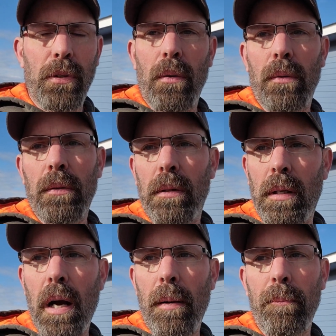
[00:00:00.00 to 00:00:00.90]
So
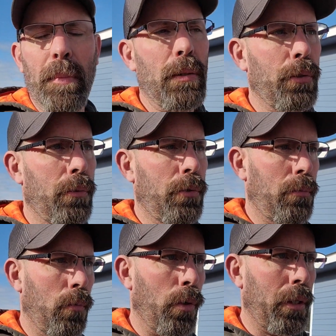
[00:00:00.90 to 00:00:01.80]
I've been
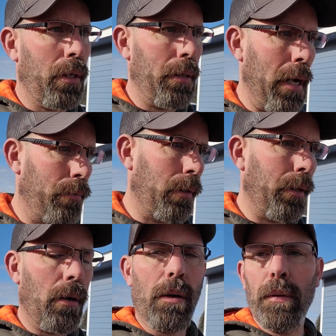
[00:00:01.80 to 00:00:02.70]
working on that
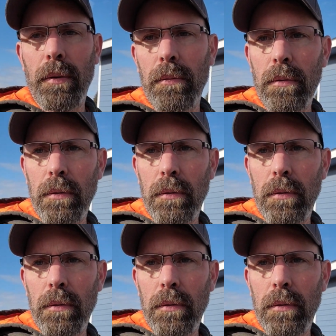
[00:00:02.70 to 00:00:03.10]
really hard.